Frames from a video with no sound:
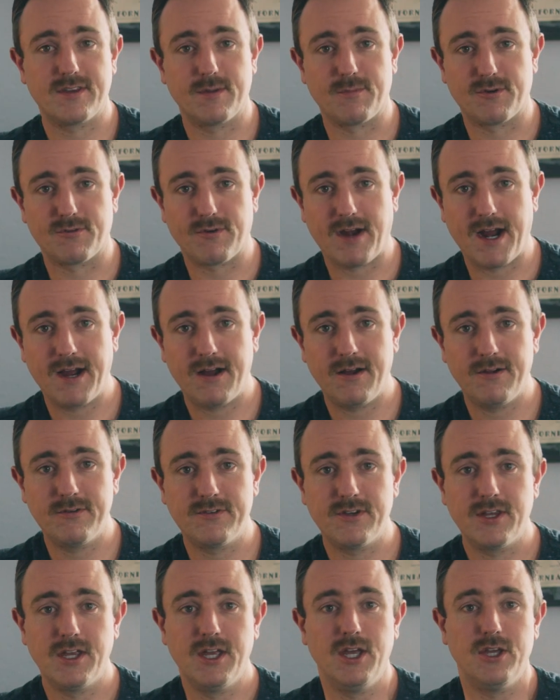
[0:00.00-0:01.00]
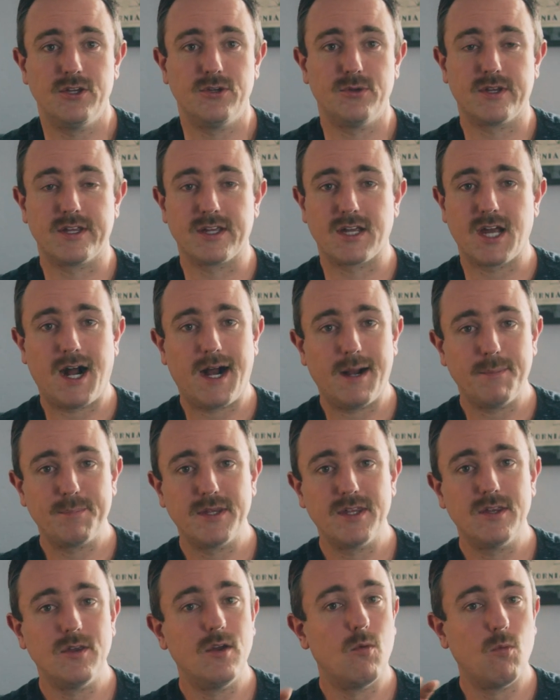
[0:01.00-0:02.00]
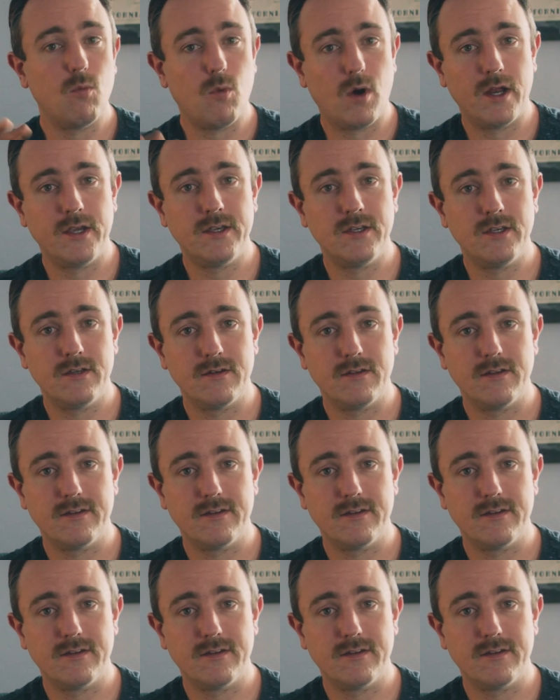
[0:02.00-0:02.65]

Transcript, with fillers: them around. You can copy one